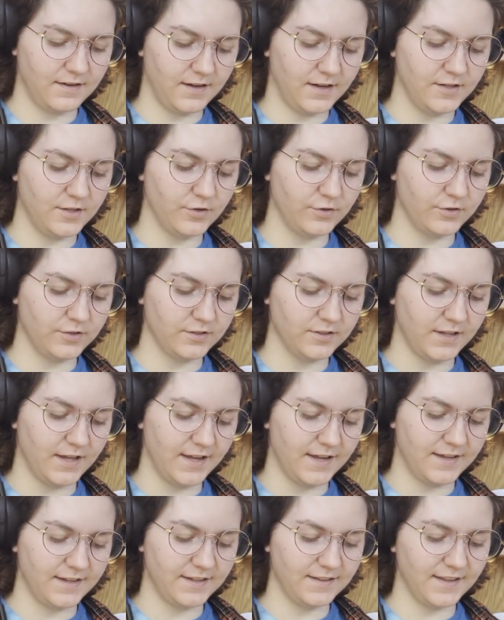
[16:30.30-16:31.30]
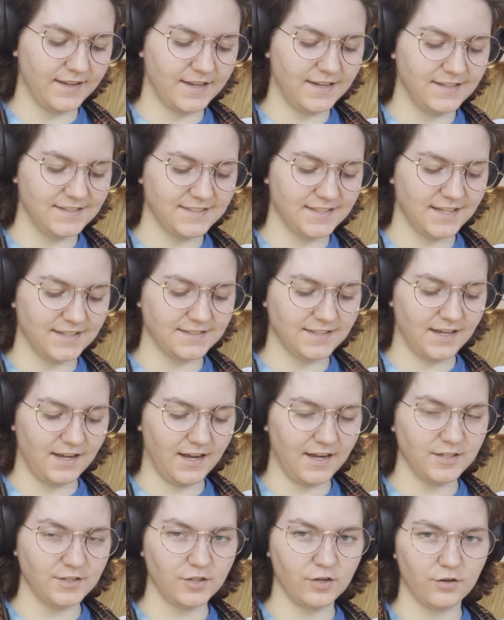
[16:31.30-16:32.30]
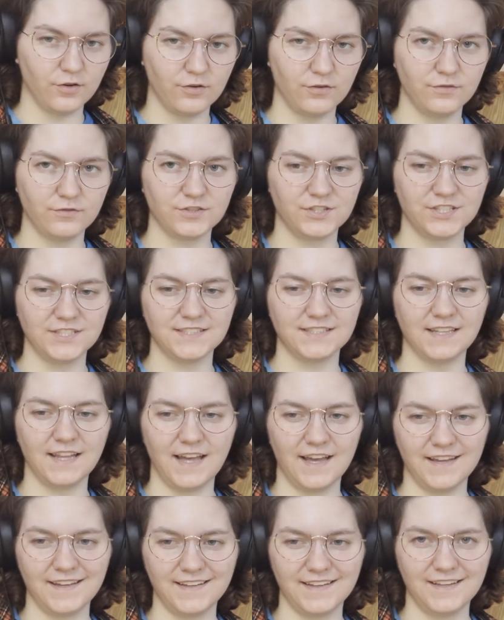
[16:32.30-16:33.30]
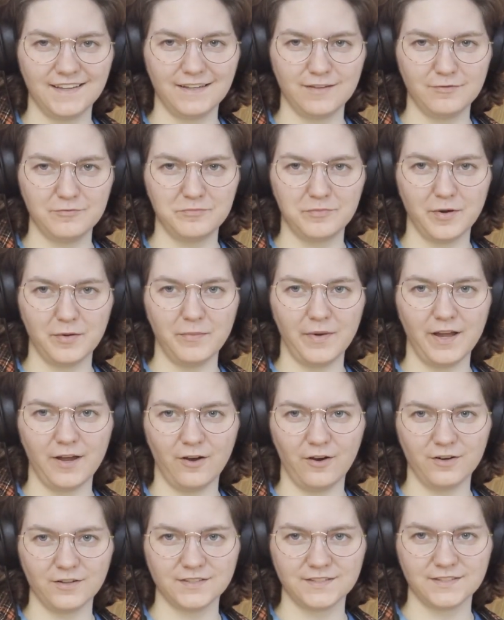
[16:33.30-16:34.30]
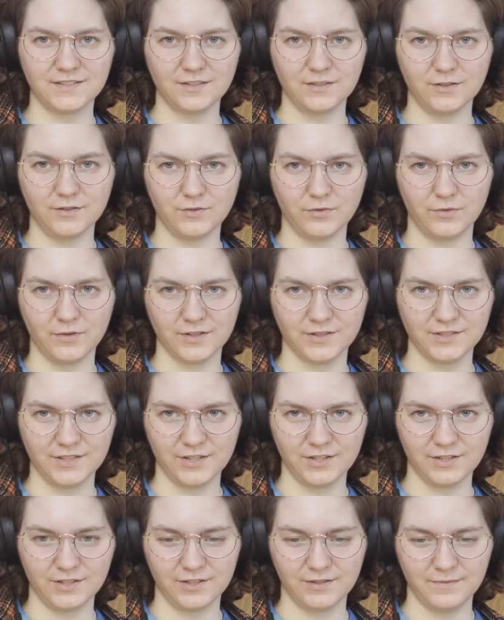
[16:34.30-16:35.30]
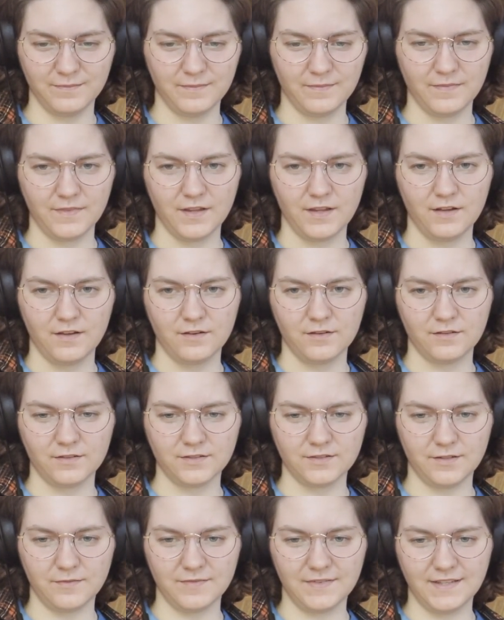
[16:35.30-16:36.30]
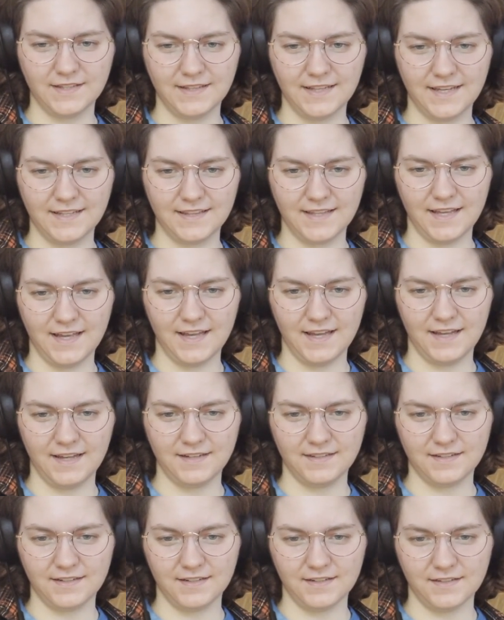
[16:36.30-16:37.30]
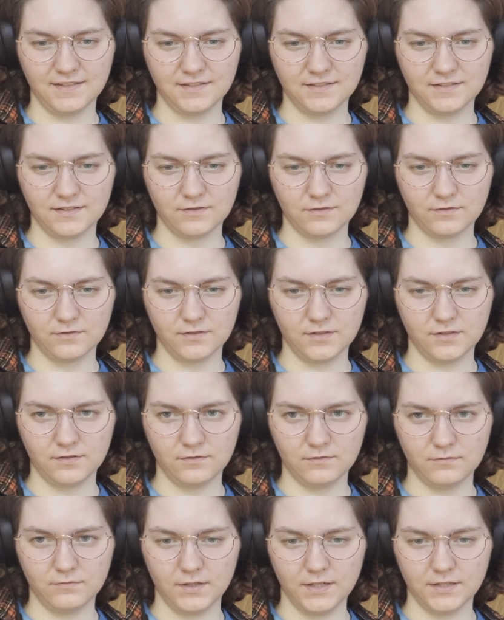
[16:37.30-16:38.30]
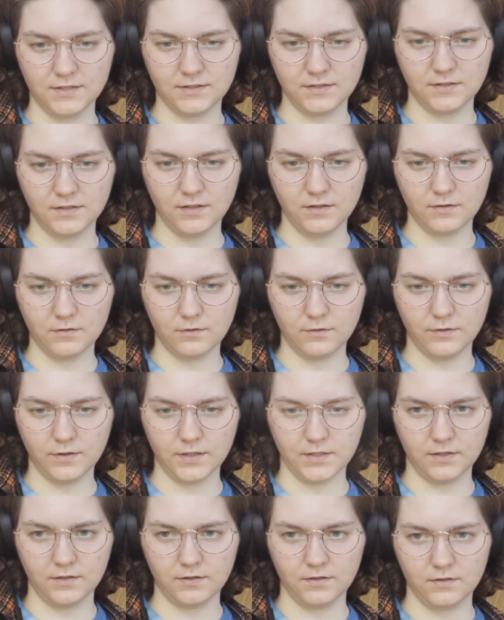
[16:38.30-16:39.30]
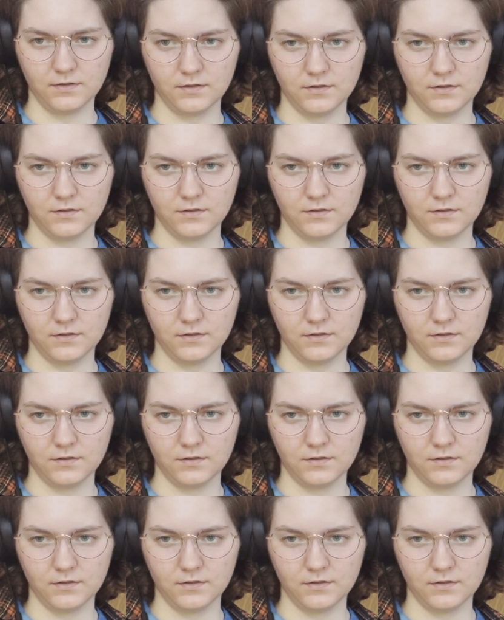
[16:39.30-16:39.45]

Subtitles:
I know you're lying. Like, he says, I know she's lying, but my heart still adores her. Or something like that. And it's so cute. Why is it not going?